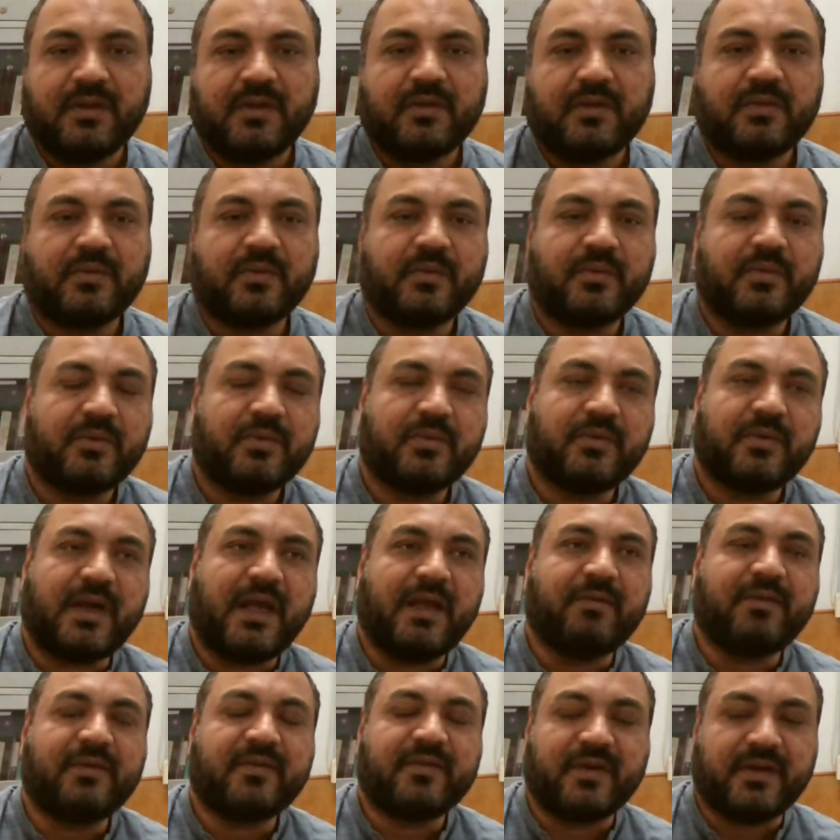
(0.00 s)
so
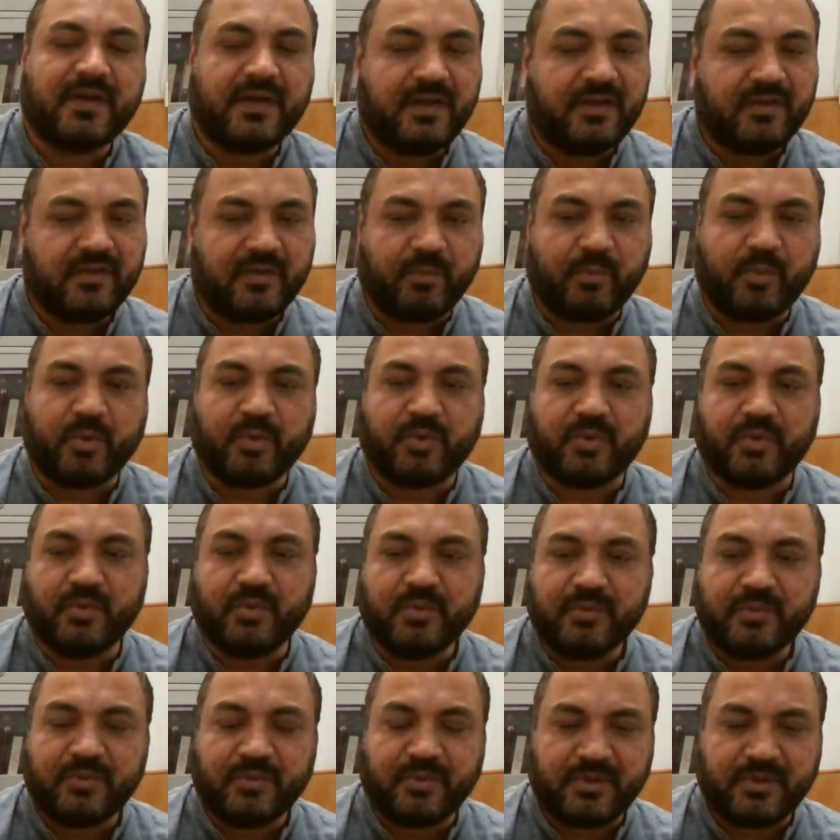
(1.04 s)
I will certainly support you.